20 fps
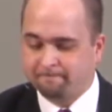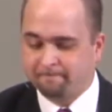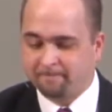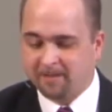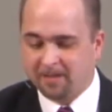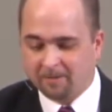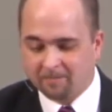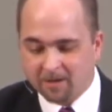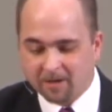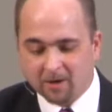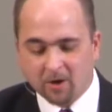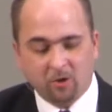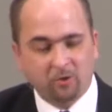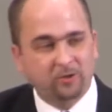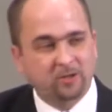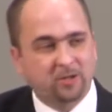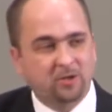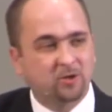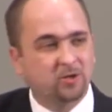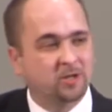To him that knoweth
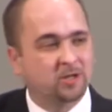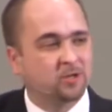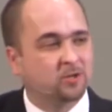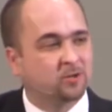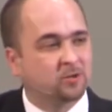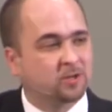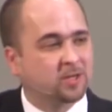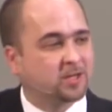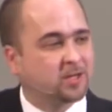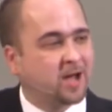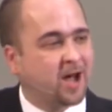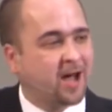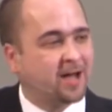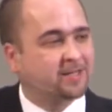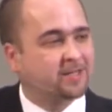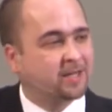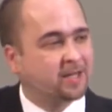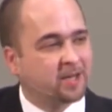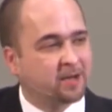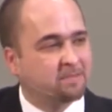to do good and doeth it
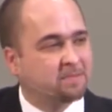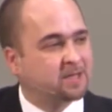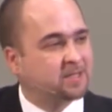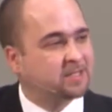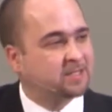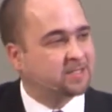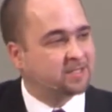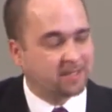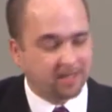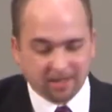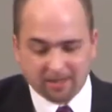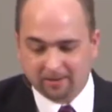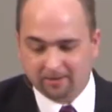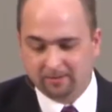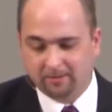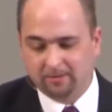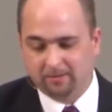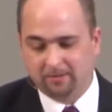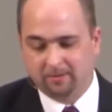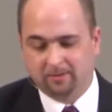not, to him it is sin.
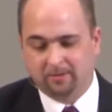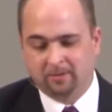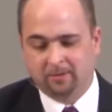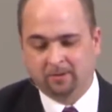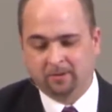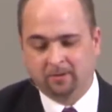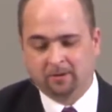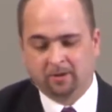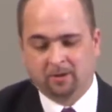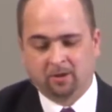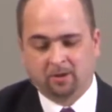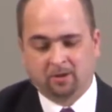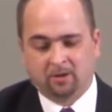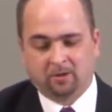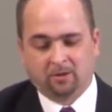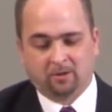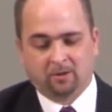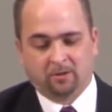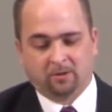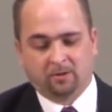
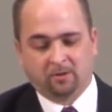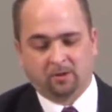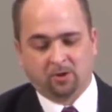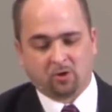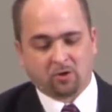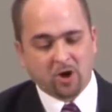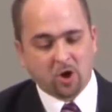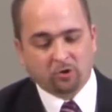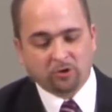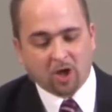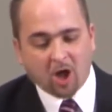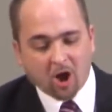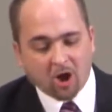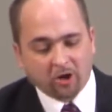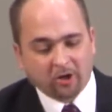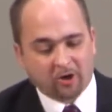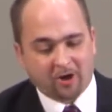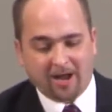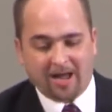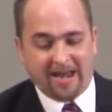You are no
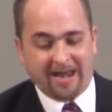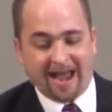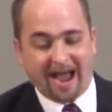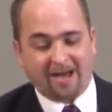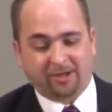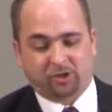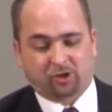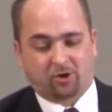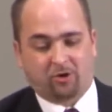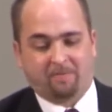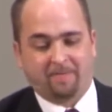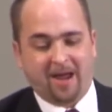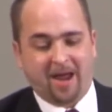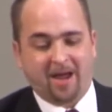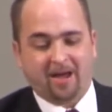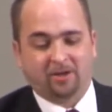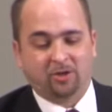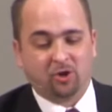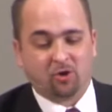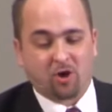longer a natural
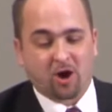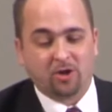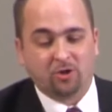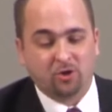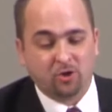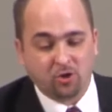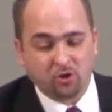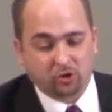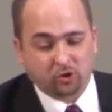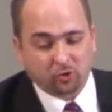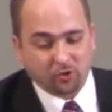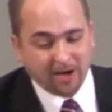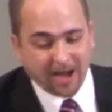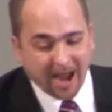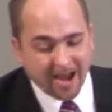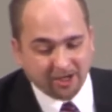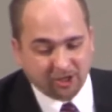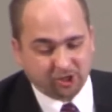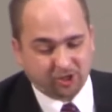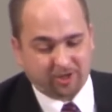man. You are a new
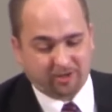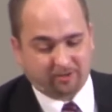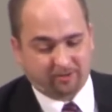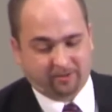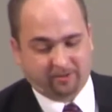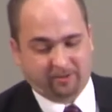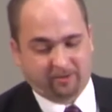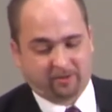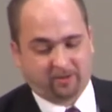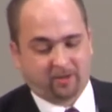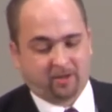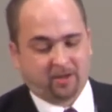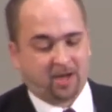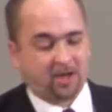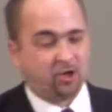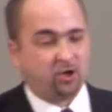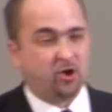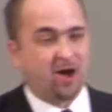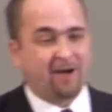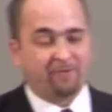creation,
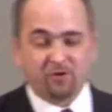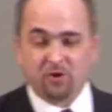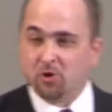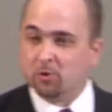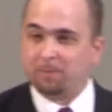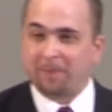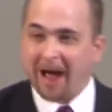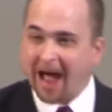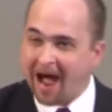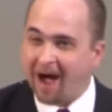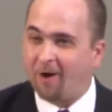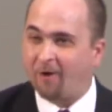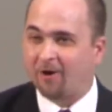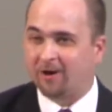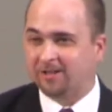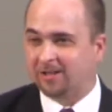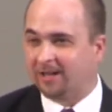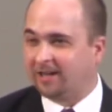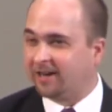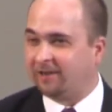and you have new power
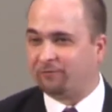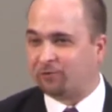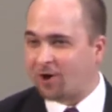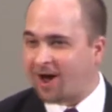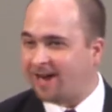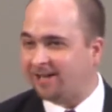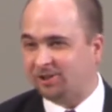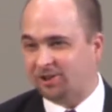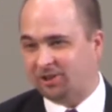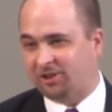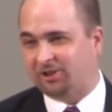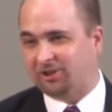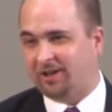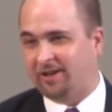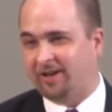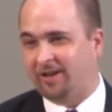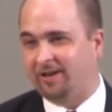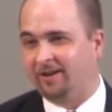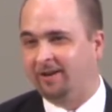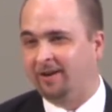to live
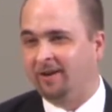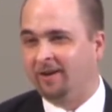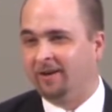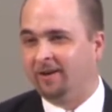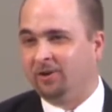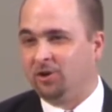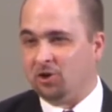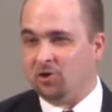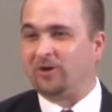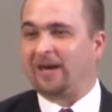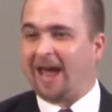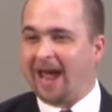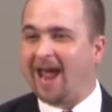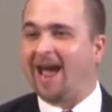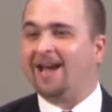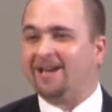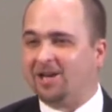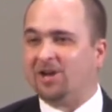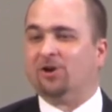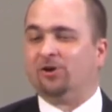righteously. You
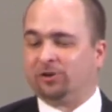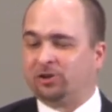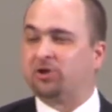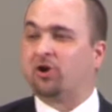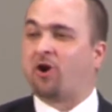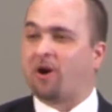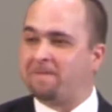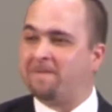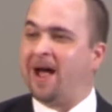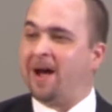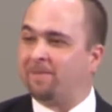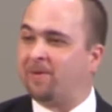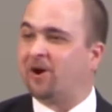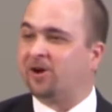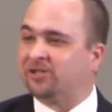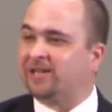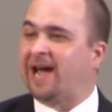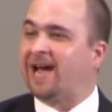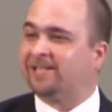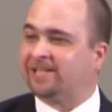can yield your
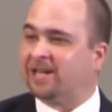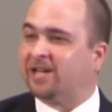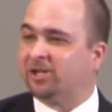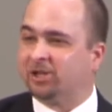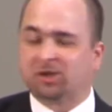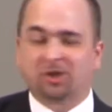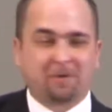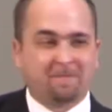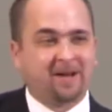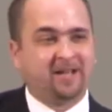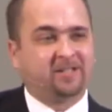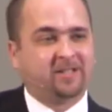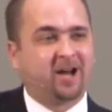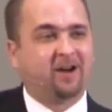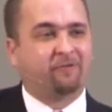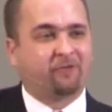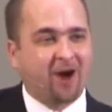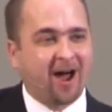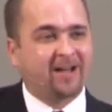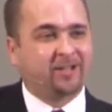members as instruments
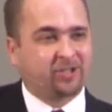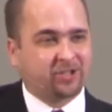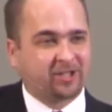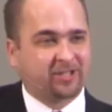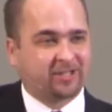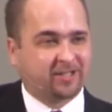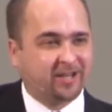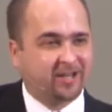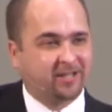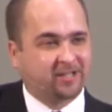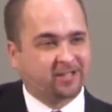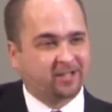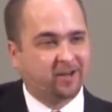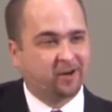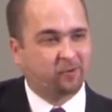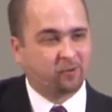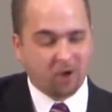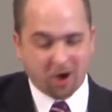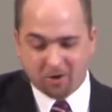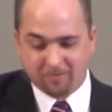of righteousness,
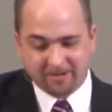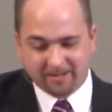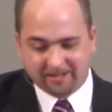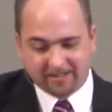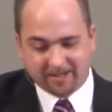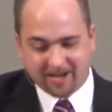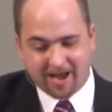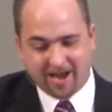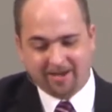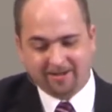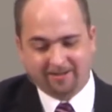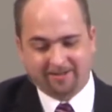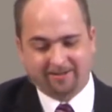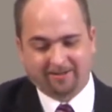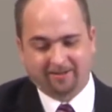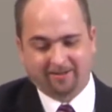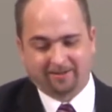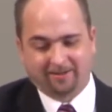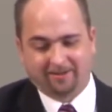Romans says.